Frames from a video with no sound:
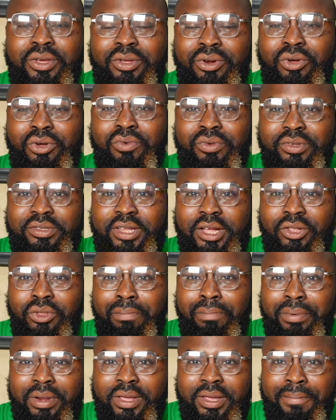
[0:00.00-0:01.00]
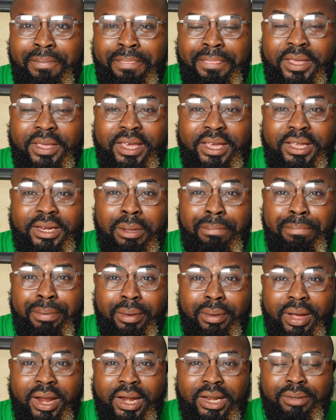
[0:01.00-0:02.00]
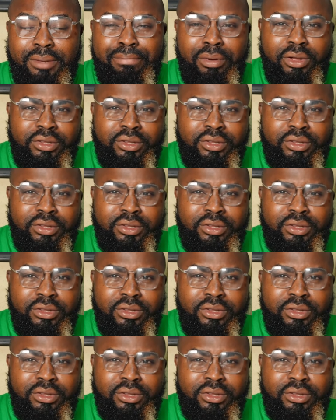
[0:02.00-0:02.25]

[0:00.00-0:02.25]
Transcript: you know, we start to play in the Premier League.